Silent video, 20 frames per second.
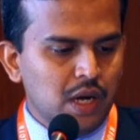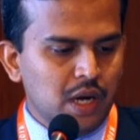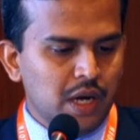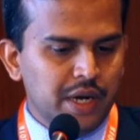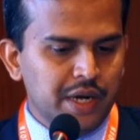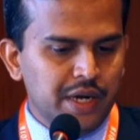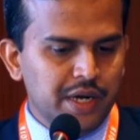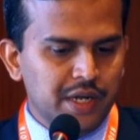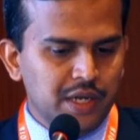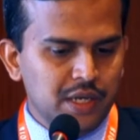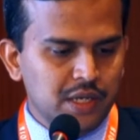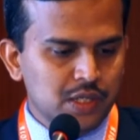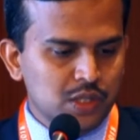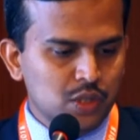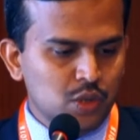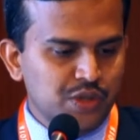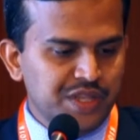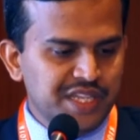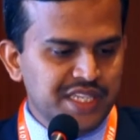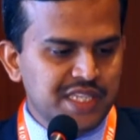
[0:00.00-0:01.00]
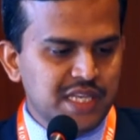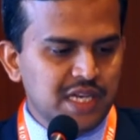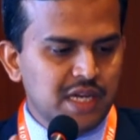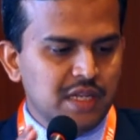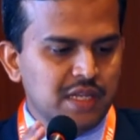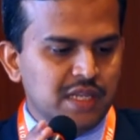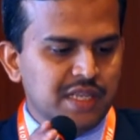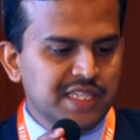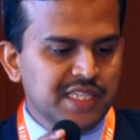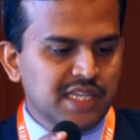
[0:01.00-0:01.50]
And so these
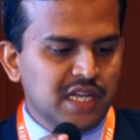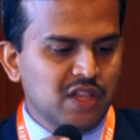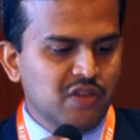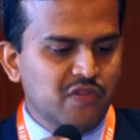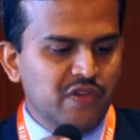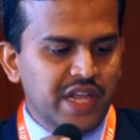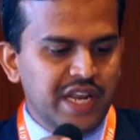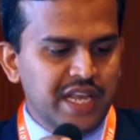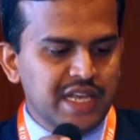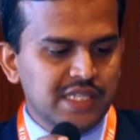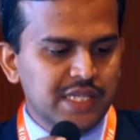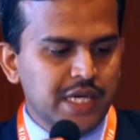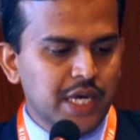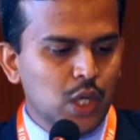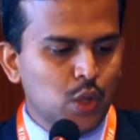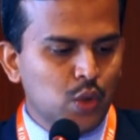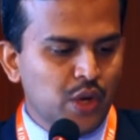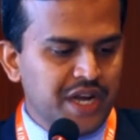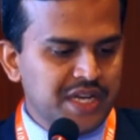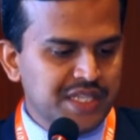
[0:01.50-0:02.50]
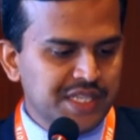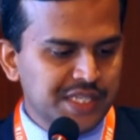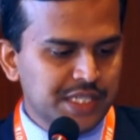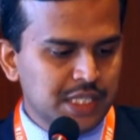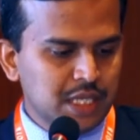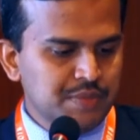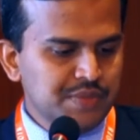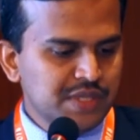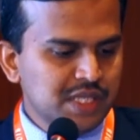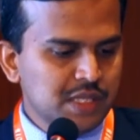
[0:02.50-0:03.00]
are the various endocrine
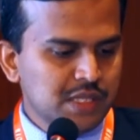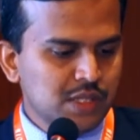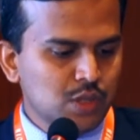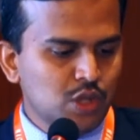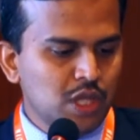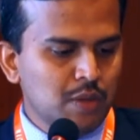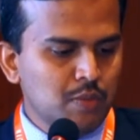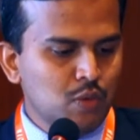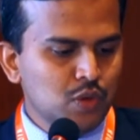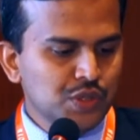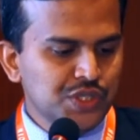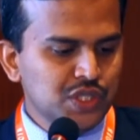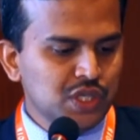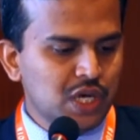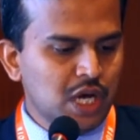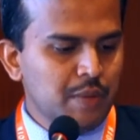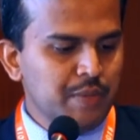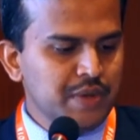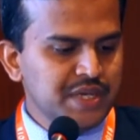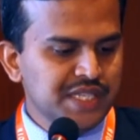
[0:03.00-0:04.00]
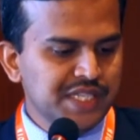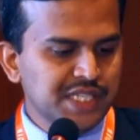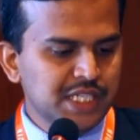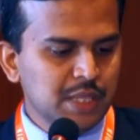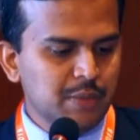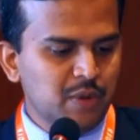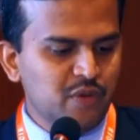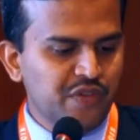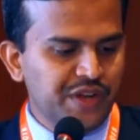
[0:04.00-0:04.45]
systems. So the most common system